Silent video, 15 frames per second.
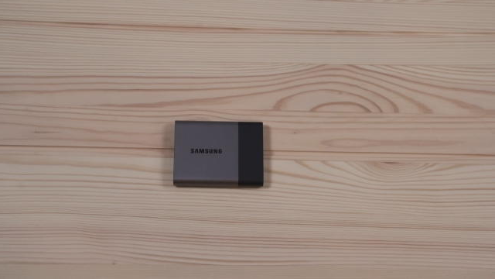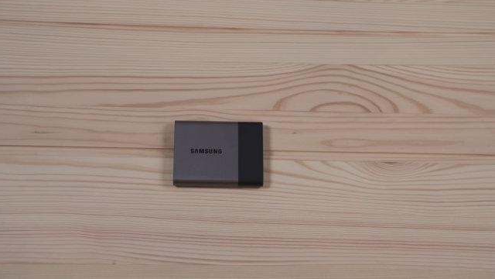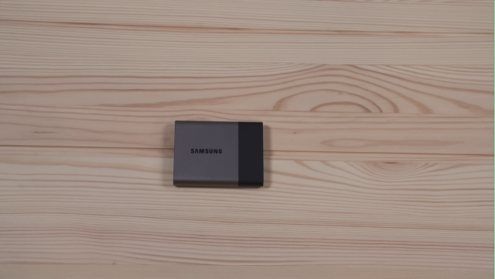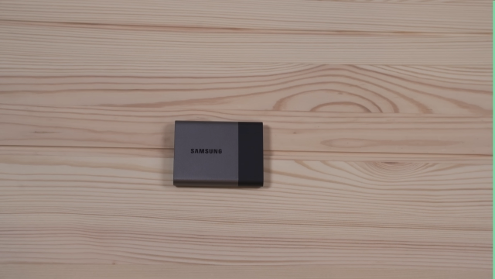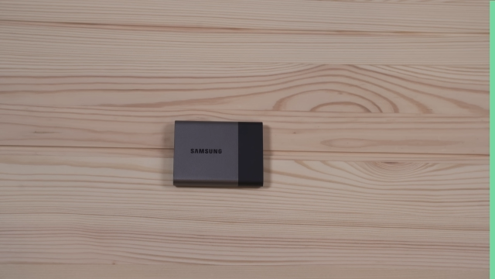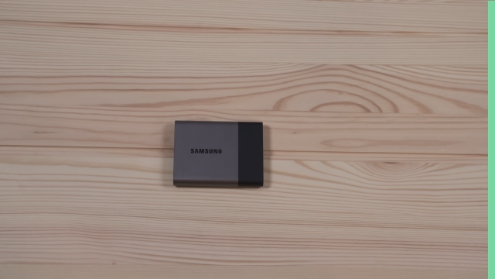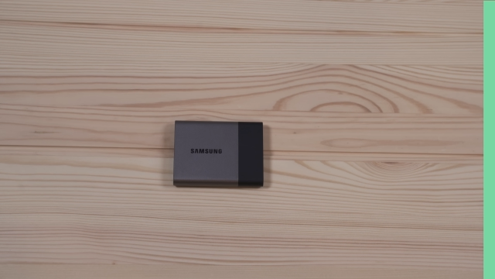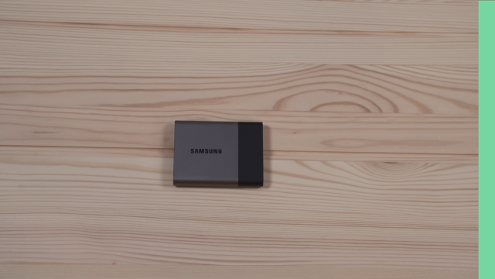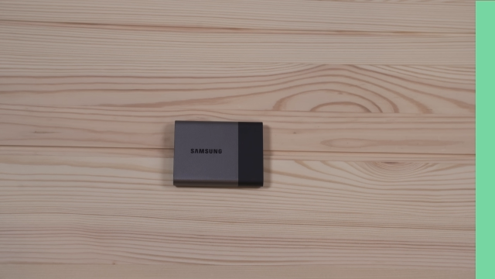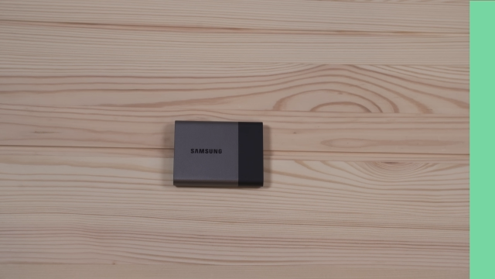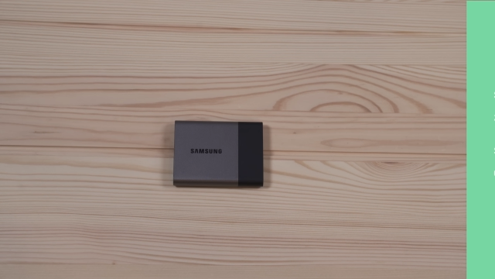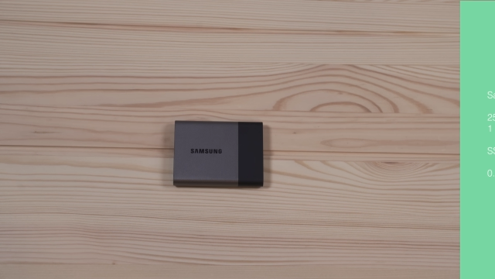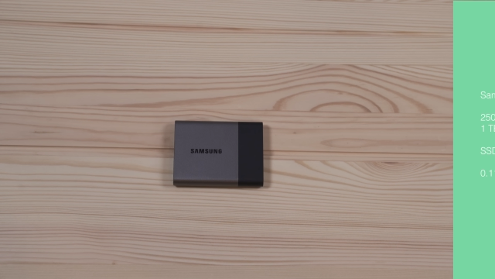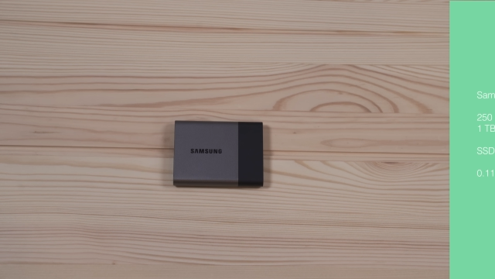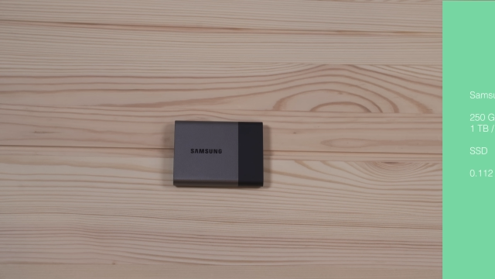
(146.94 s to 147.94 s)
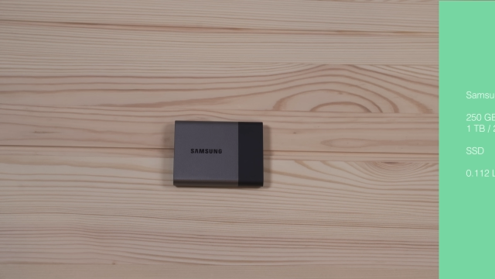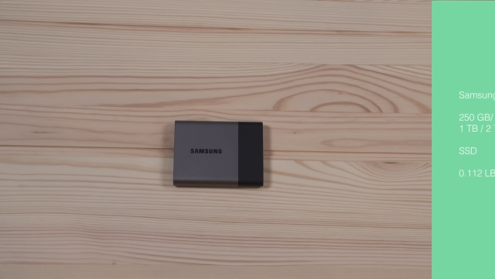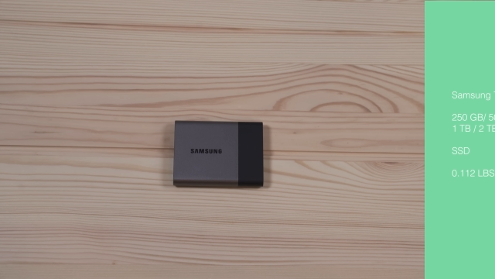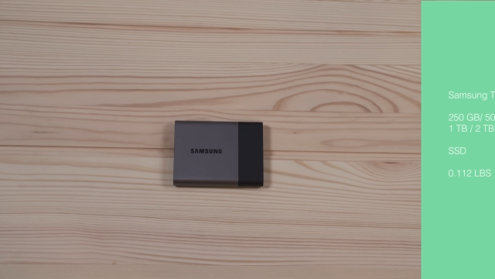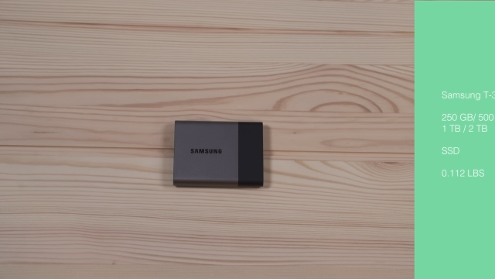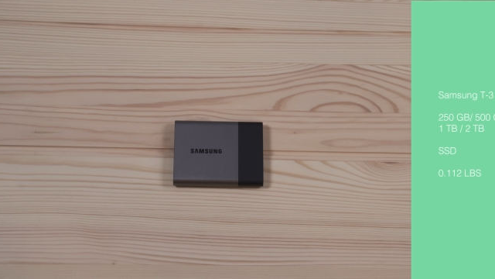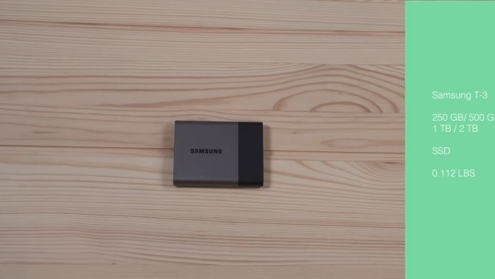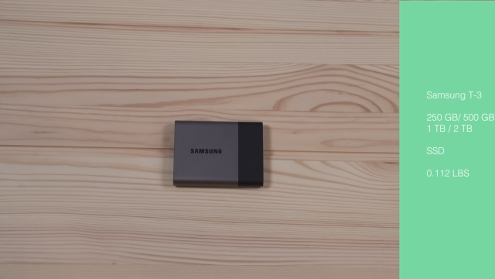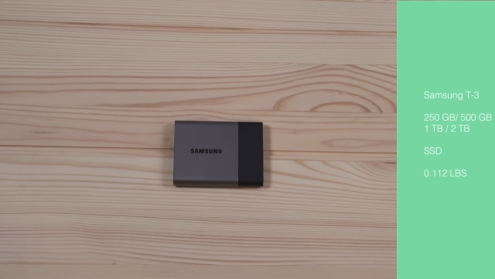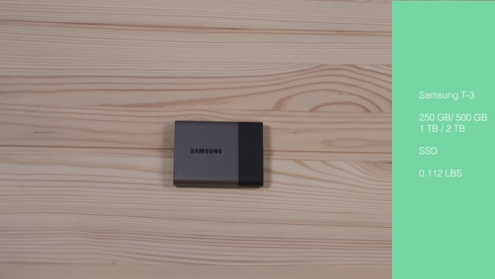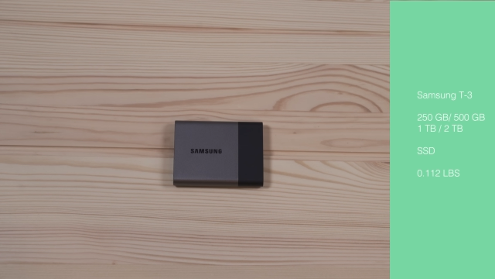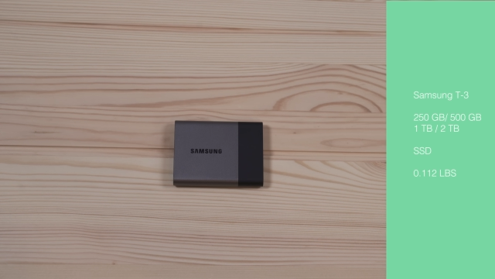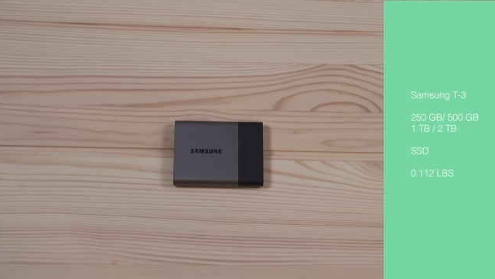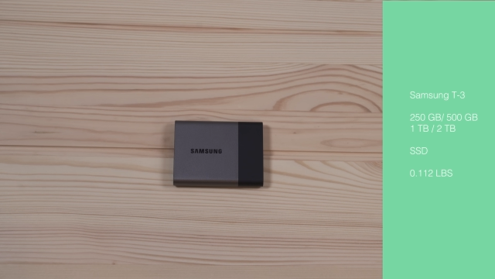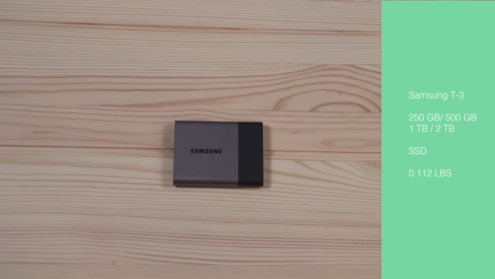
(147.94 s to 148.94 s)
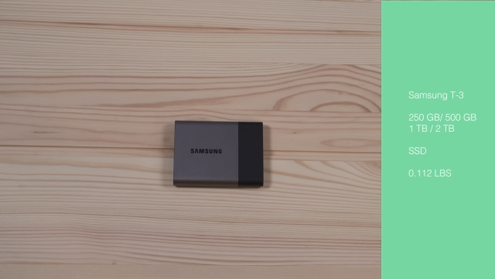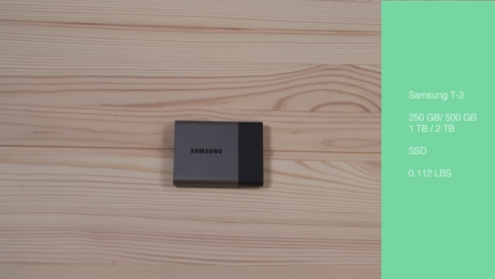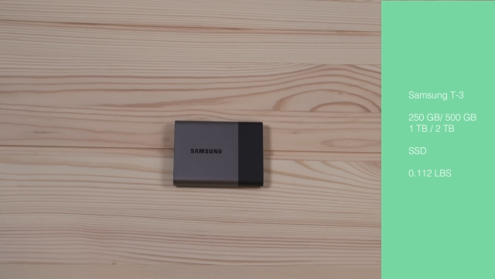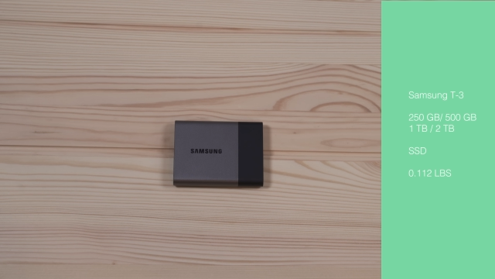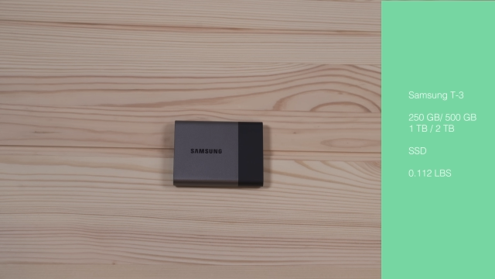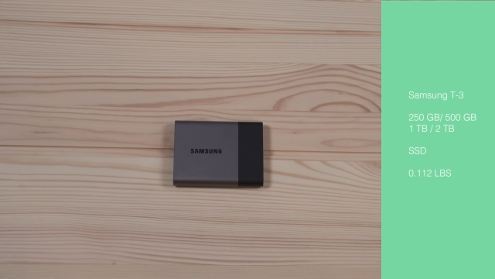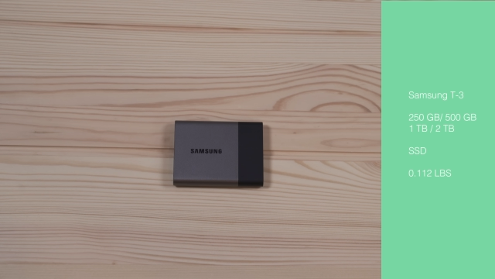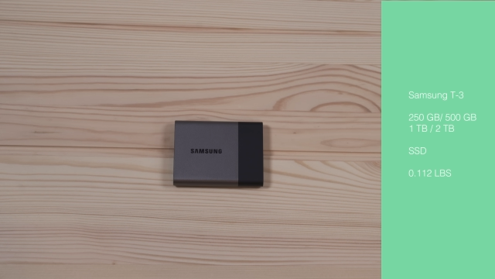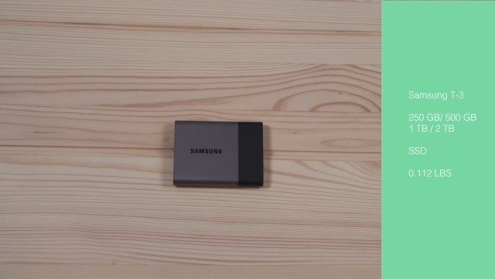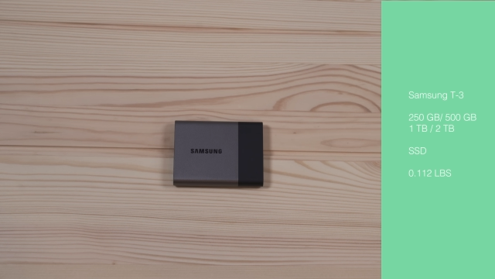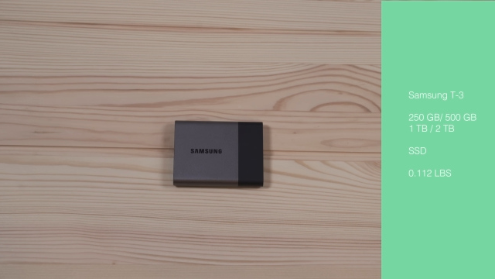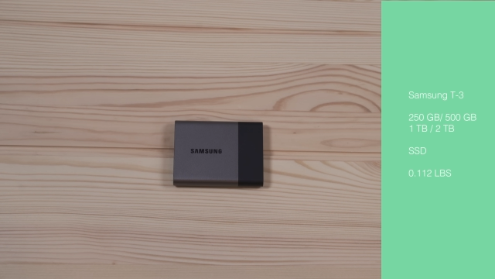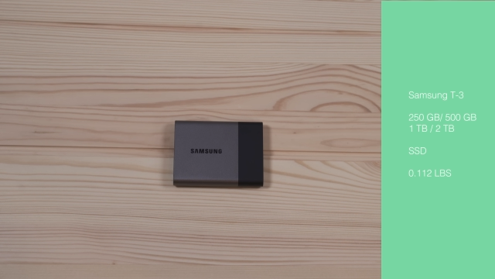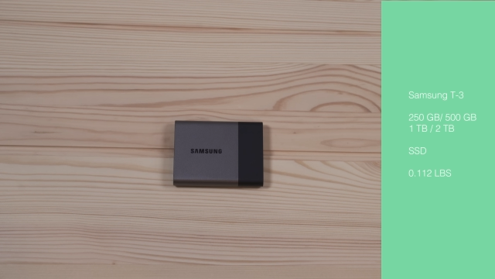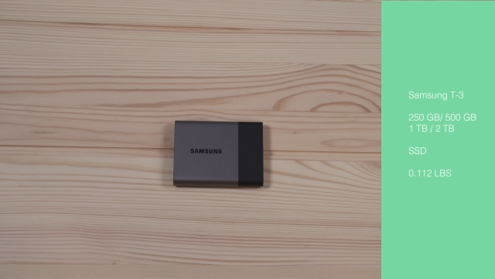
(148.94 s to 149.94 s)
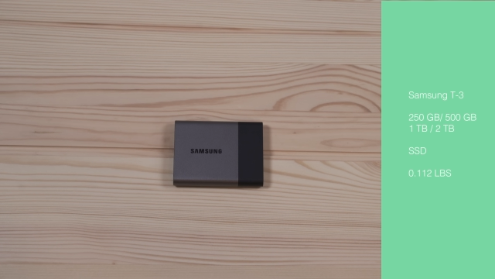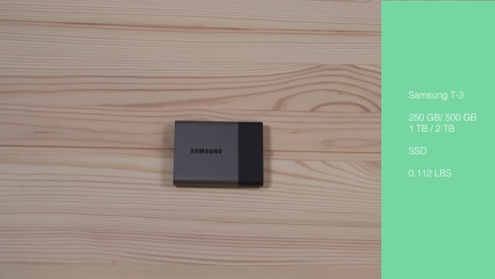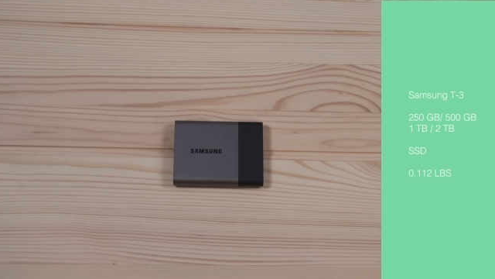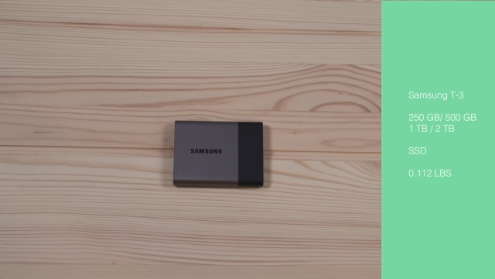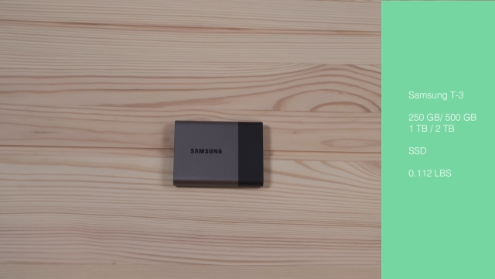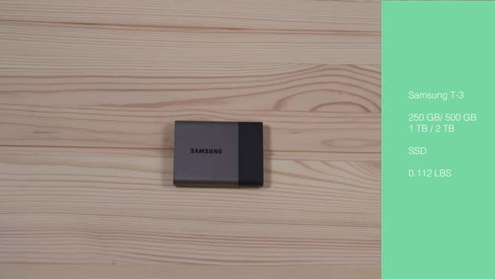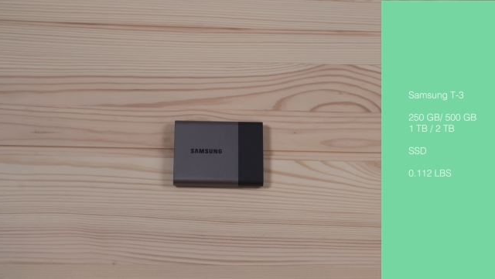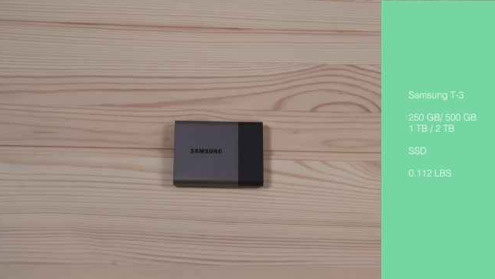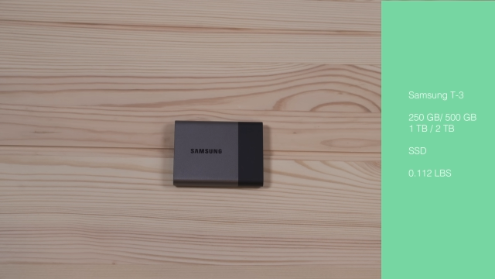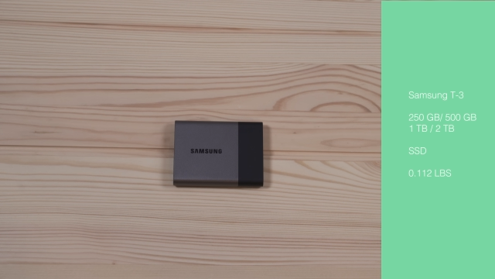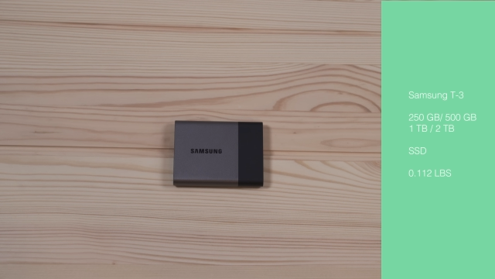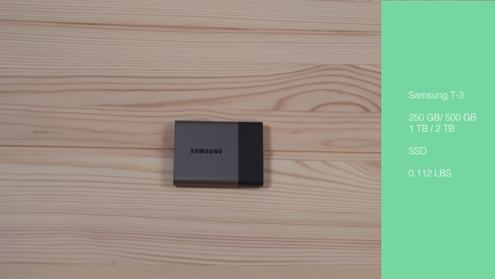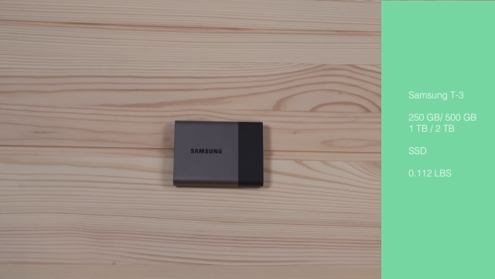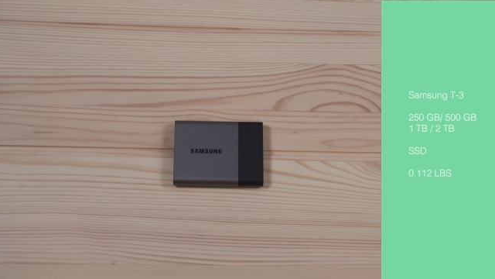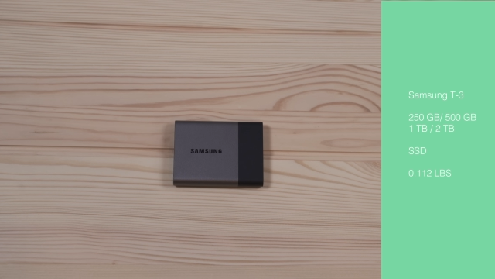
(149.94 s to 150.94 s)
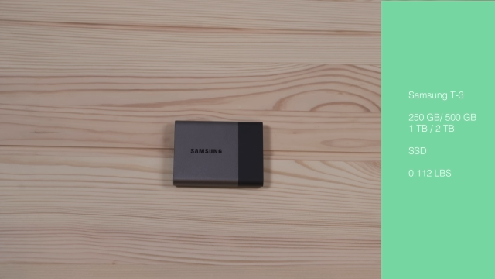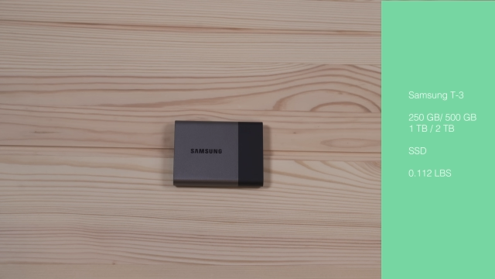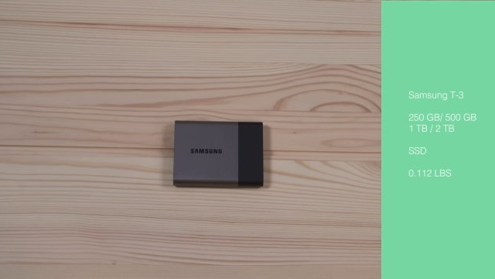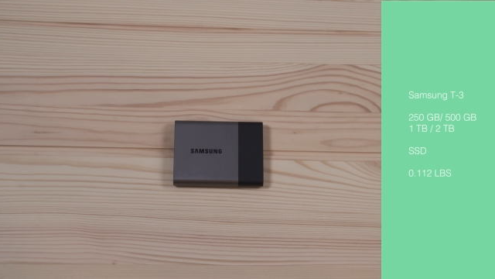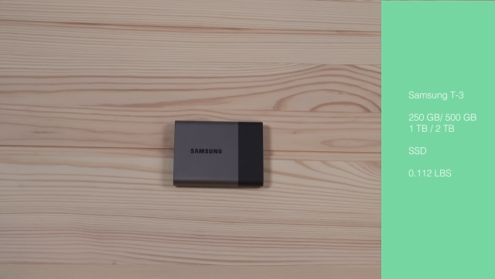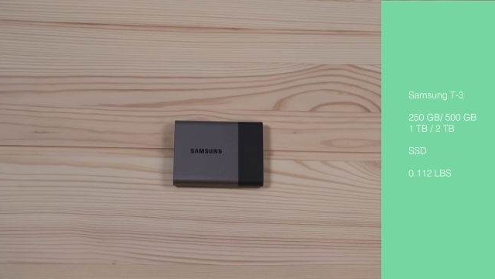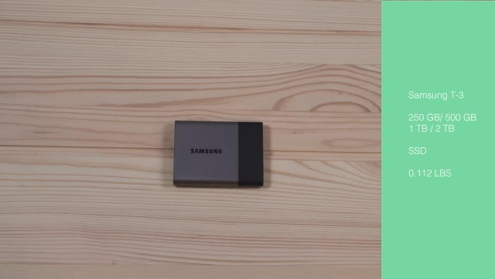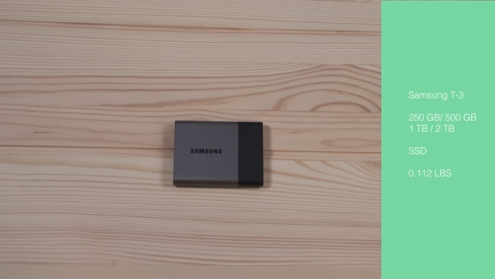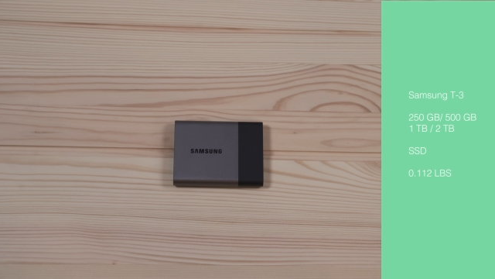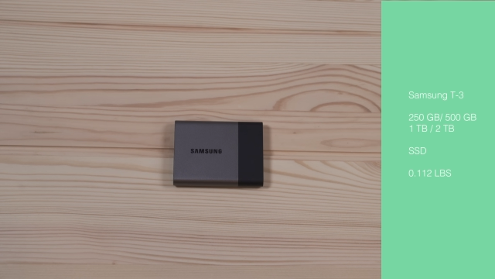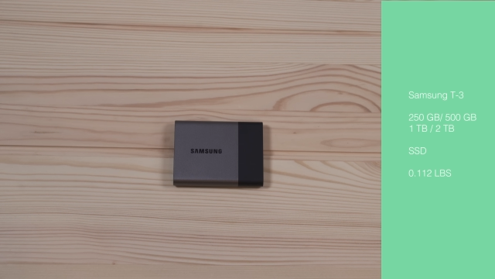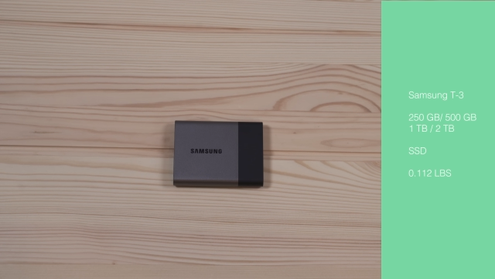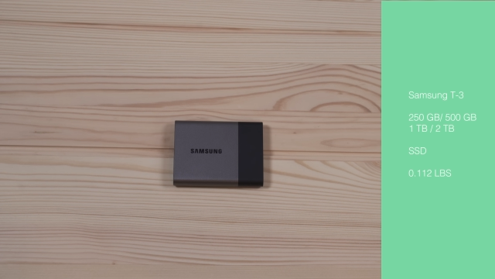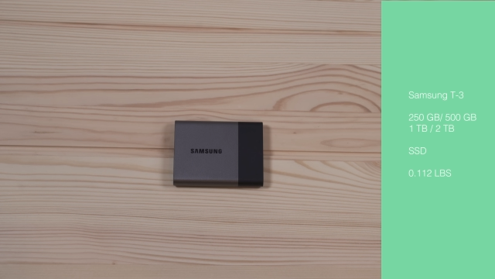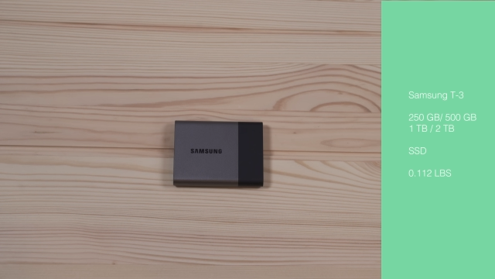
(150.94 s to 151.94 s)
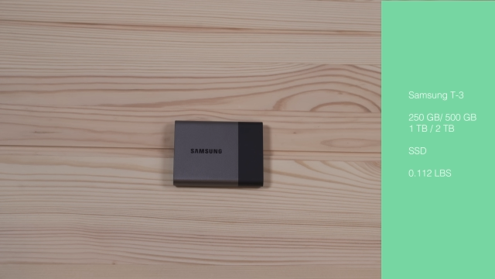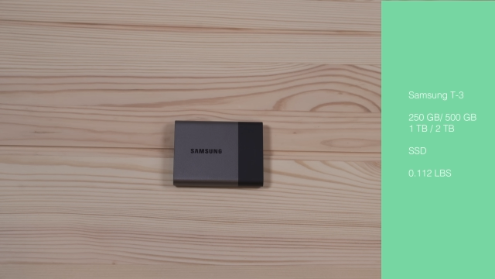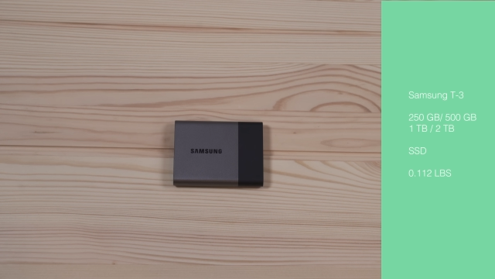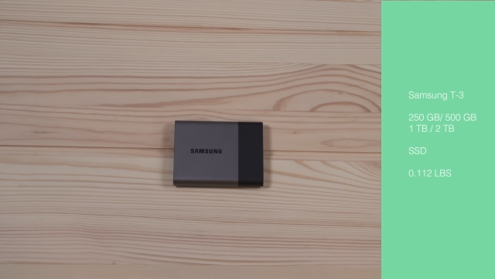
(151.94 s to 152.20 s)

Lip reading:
Nobody's mouth can be seen.